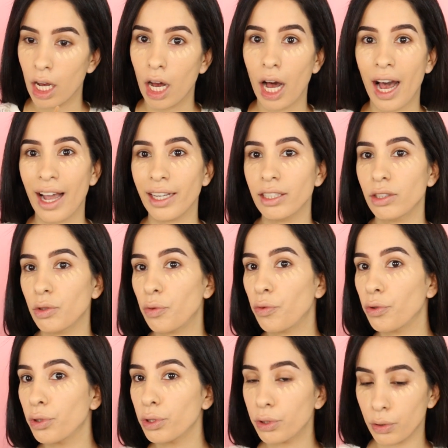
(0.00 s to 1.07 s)
high to
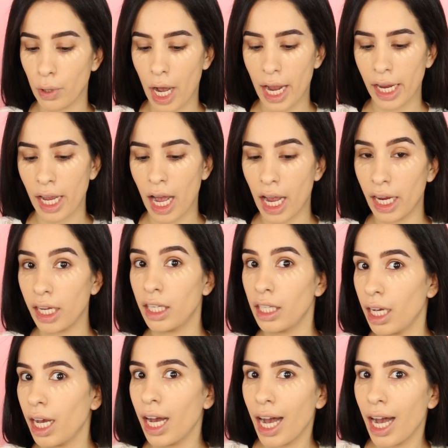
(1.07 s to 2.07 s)
full to high, high,